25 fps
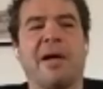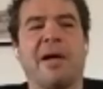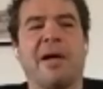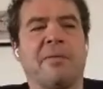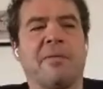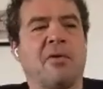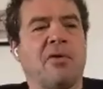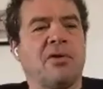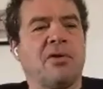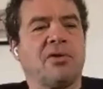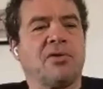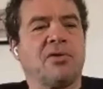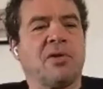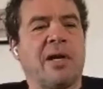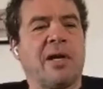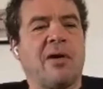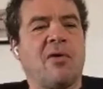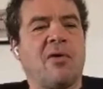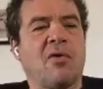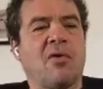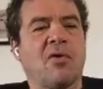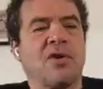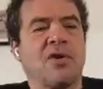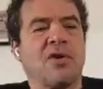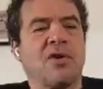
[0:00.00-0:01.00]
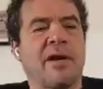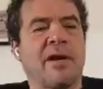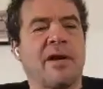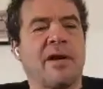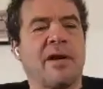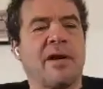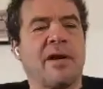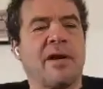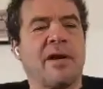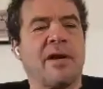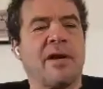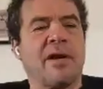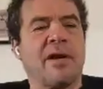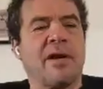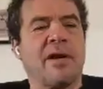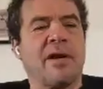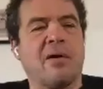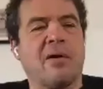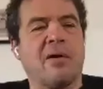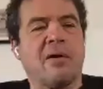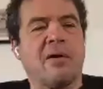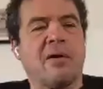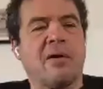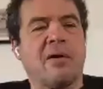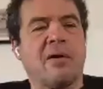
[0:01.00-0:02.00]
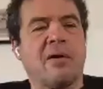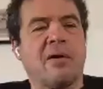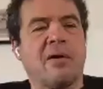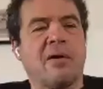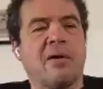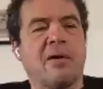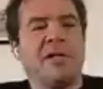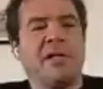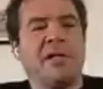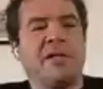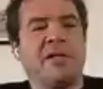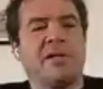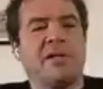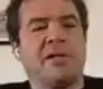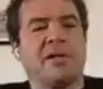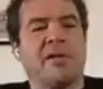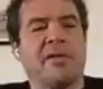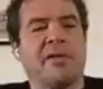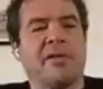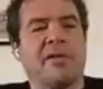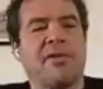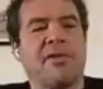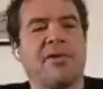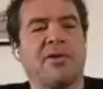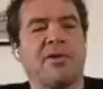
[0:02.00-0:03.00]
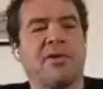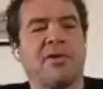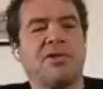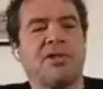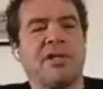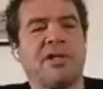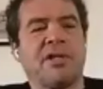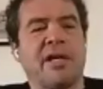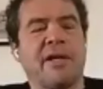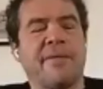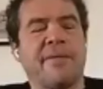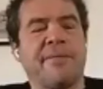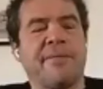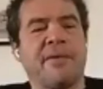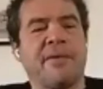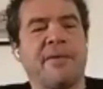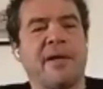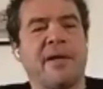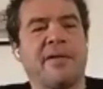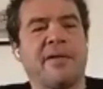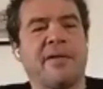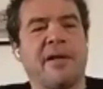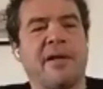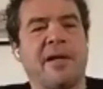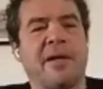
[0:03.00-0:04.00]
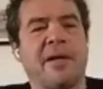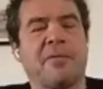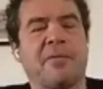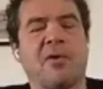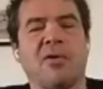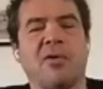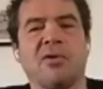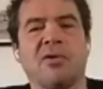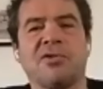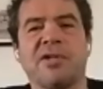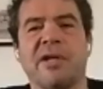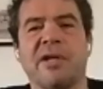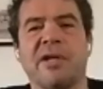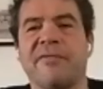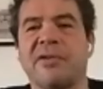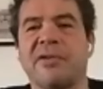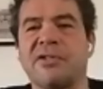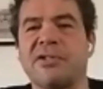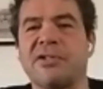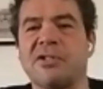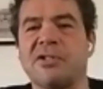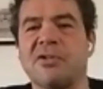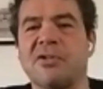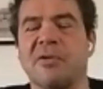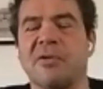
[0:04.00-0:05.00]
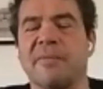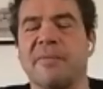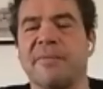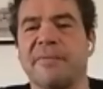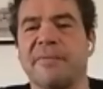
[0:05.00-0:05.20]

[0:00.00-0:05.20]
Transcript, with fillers: going to La Jolla from uh, Monday till Thursday, and then I'm going to San Francisco.